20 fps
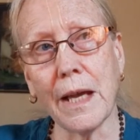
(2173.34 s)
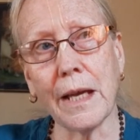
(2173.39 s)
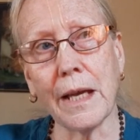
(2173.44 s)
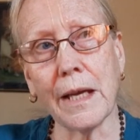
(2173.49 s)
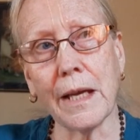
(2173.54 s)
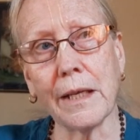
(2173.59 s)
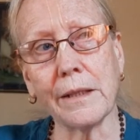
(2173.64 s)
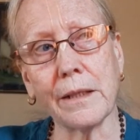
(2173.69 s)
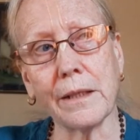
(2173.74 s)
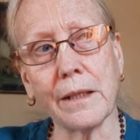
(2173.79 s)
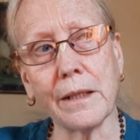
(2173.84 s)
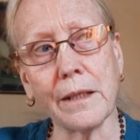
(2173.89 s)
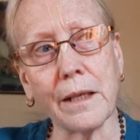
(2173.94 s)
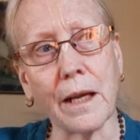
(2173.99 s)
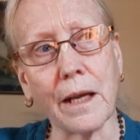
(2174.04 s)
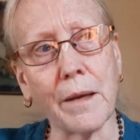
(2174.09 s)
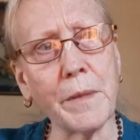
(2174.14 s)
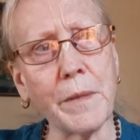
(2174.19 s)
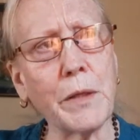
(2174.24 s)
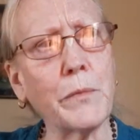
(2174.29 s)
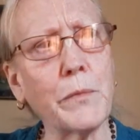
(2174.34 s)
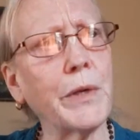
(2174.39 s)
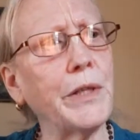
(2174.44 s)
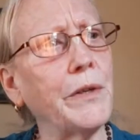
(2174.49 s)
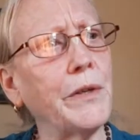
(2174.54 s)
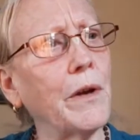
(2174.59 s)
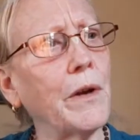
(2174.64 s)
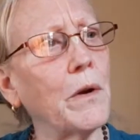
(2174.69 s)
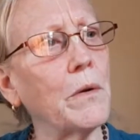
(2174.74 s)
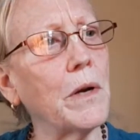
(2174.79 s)
And I mean, we
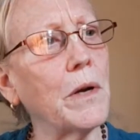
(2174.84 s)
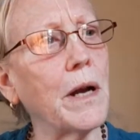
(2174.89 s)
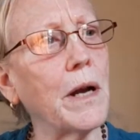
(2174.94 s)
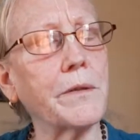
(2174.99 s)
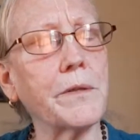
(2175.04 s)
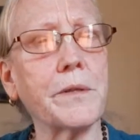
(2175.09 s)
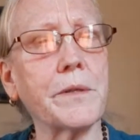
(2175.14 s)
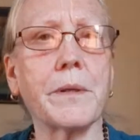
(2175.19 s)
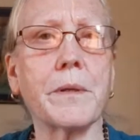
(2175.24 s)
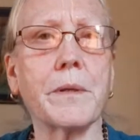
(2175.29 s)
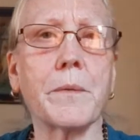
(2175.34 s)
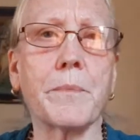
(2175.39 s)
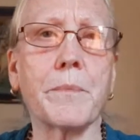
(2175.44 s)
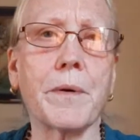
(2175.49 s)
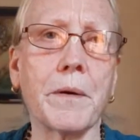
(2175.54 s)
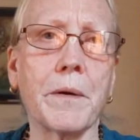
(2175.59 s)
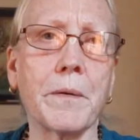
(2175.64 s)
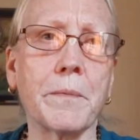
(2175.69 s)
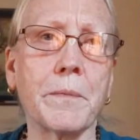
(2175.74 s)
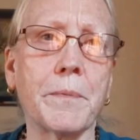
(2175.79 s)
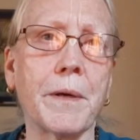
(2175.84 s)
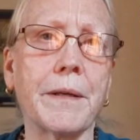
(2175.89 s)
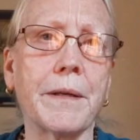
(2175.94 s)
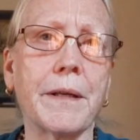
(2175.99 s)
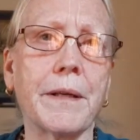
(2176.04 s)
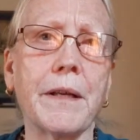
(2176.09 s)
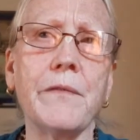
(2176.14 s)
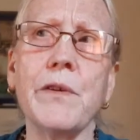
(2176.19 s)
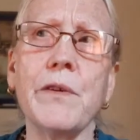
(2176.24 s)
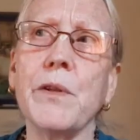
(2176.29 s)
know how Srila
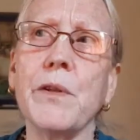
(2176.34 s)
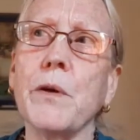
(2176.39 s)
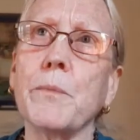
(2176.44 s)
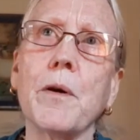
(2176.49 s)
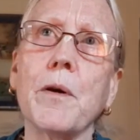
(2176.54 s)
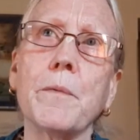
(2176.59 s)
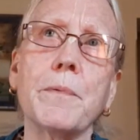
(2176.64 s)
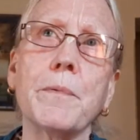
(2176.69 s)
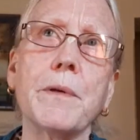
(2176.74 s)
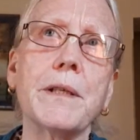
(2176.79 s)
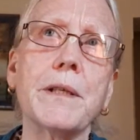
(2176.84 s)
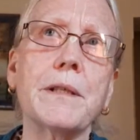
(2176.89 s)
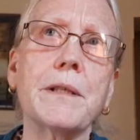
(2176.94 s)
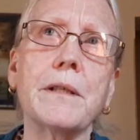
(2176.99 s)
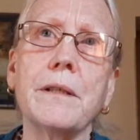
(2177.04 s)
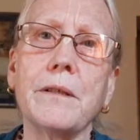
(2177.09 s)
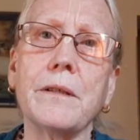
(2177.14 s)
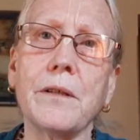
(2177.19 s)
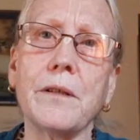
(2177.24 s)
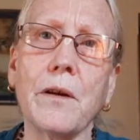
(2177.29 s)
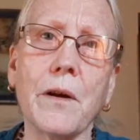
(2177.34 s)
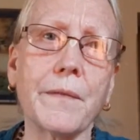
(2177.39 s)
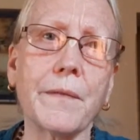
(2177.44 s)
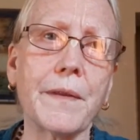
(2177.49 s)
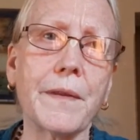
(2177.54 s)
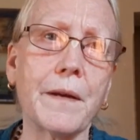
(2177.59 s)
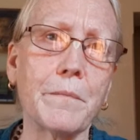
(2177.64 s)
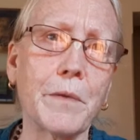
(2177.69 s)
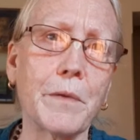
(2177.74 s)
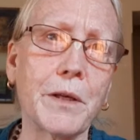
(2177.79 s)
Prabhupada, even though Prabhupada didn't talk
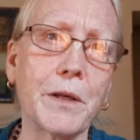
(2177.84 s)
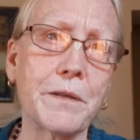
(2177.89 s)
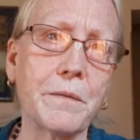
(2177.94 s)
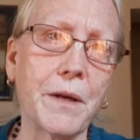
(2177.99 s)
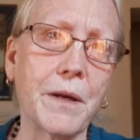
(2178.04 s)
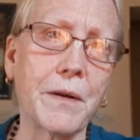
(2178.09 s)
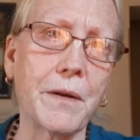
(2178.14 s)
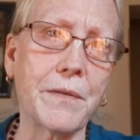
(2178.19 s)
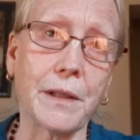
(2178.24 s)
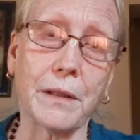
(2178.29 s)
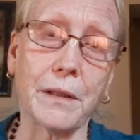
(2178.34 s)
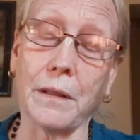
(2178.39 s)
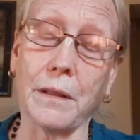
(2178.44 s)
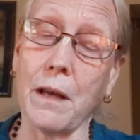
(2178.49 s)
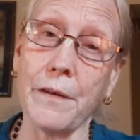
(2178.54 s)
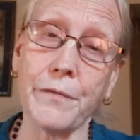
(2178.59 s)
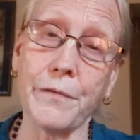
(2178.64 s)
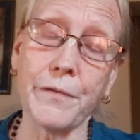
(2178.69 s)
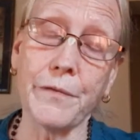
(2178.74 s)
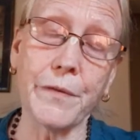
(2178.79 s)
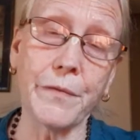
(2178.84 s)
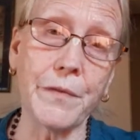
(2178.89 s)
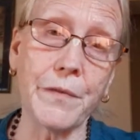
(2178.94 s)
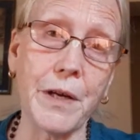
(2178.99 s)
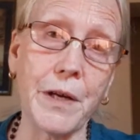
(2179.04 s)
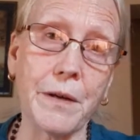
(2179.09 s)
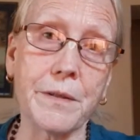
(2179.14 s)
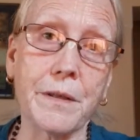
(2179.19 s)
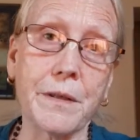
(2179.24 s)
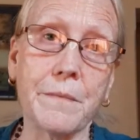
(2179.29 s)
that much about the life of
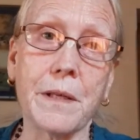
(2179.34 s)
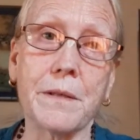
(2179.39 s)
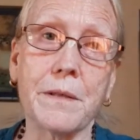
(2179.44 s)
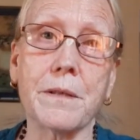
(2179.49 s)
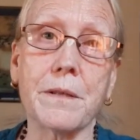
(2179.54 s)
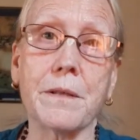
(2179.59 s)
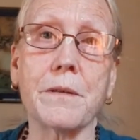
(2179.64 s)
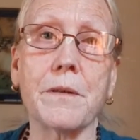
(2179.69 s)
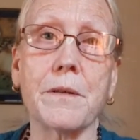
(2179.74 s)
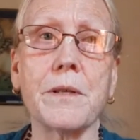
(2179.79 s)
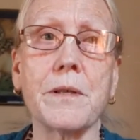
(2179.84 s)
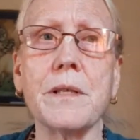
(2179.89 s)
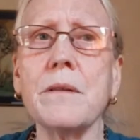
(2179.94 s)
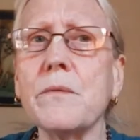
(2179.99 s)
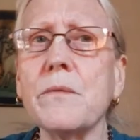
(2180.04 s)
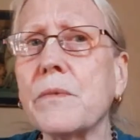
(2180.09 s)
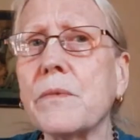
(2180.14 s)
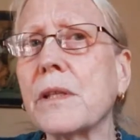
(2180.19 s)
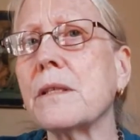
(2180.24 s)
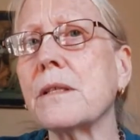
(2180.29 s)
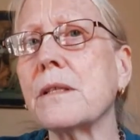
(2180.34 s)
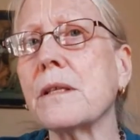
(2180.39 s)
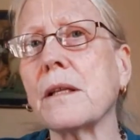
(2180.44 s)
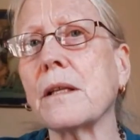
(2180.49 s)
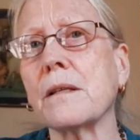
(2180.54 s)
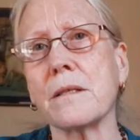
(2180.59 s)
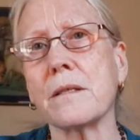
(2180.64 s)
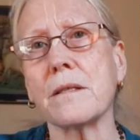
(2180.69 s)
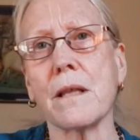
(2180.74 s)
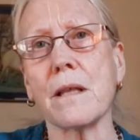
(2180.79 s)
Narottama Das Thakur, he didn't really
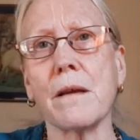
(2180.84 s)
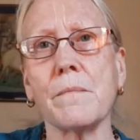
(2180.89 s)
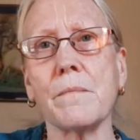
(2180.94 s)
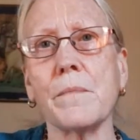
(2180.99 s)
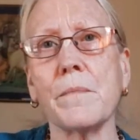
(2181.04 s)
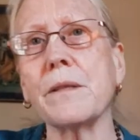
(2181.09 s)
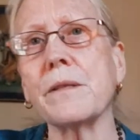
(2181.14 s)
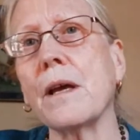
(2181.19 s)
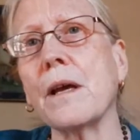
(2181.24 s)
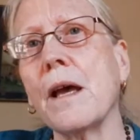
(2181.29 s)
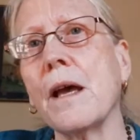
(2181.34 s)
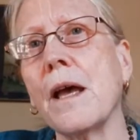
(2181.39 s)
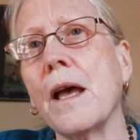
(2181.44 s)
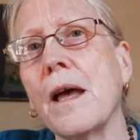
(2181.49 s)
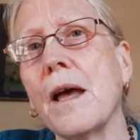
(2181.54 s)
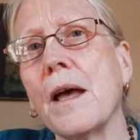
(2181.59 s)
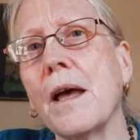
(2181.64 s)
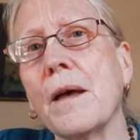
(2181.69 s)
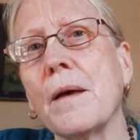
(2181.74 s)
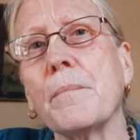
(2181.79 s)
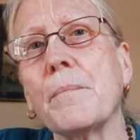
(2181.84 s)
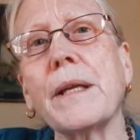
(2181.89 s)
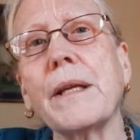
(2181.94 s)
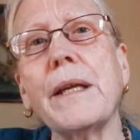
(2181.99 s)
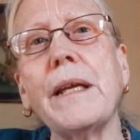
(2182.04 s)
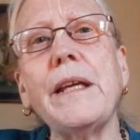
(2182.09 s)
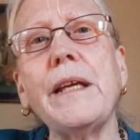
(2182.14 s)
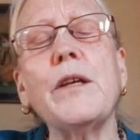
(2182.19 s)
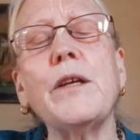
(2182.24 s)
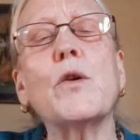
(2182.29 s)
tell us that much, but
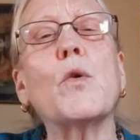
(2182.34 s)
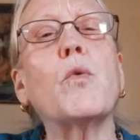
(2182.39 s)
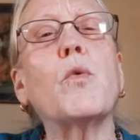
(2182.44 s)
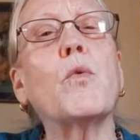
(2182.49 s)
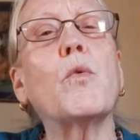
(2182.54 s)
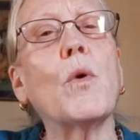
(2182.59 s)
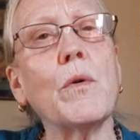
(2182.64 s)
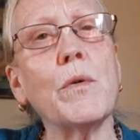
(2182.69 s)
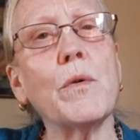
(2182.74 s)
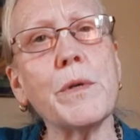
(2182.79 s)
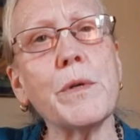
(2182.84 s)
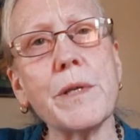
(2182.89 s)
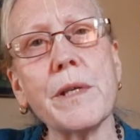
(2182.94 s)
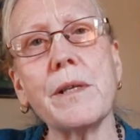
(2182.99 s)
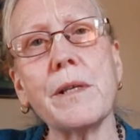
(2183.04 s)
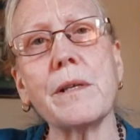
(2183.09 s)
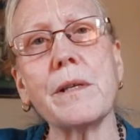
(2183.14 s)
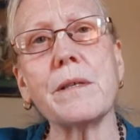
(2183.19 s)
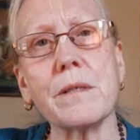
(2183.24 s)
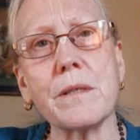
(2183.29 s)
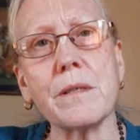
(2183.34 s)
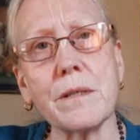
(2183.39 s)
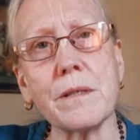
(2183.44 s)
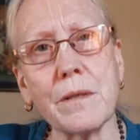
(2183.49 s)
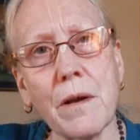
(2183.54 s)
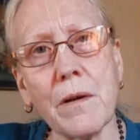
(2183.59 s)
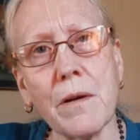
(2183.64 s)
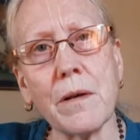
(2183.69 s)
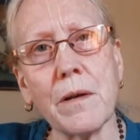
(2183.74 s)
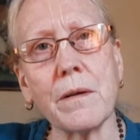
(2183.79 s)
he quoted his
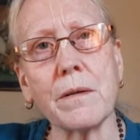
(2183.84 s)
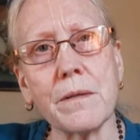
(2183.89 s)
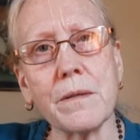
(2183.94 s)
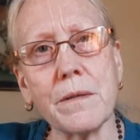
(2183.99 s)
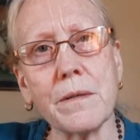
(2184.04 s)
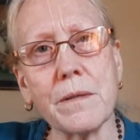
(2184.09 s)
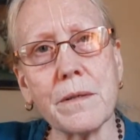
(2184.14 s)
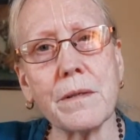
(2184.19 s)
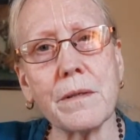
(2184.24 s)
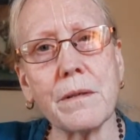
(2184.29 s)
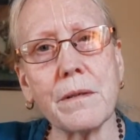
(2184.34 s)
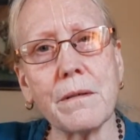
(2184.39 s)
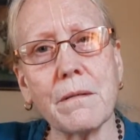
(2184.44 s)
songs